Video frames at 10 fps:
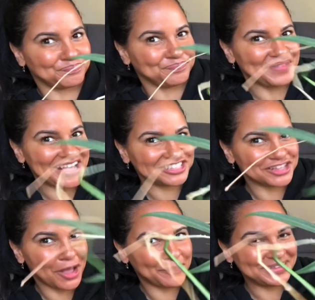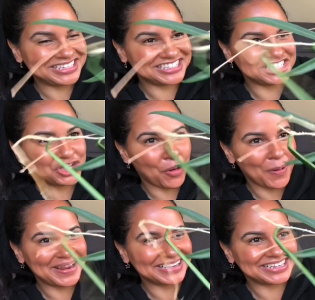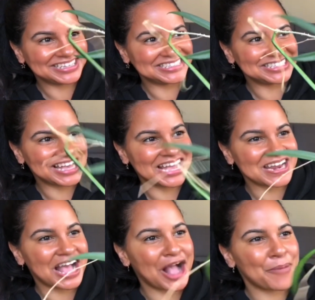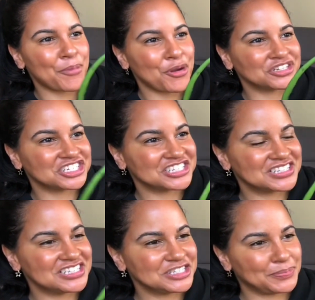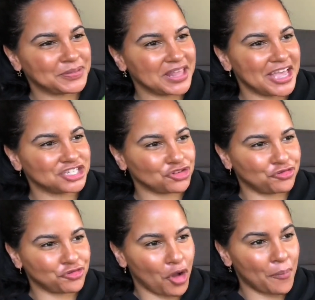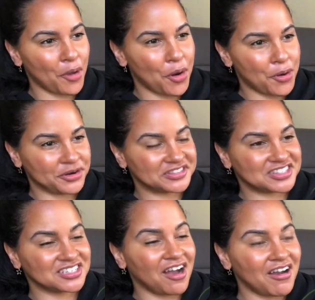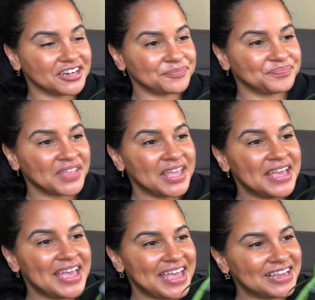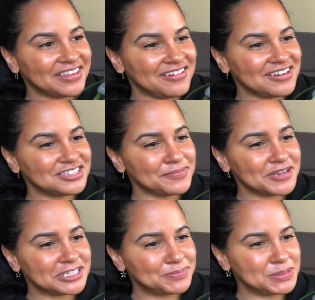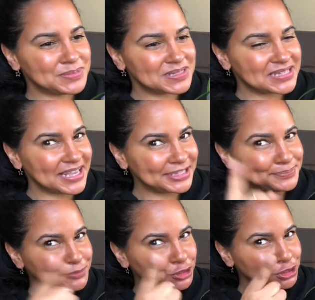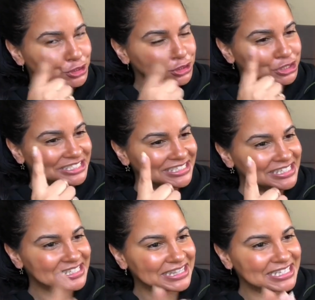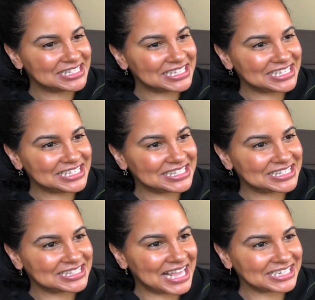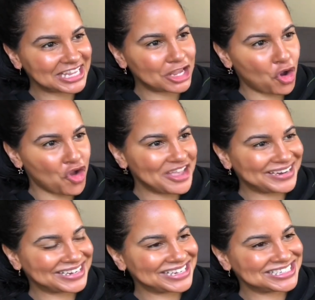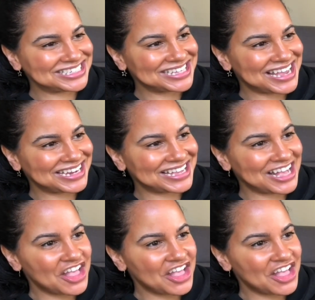Next up is the Hoya kentiana. I purchased this plant from Hertz Garden, and there is a bunch of people saying, no, Denise, this is not a Hoya kentiana.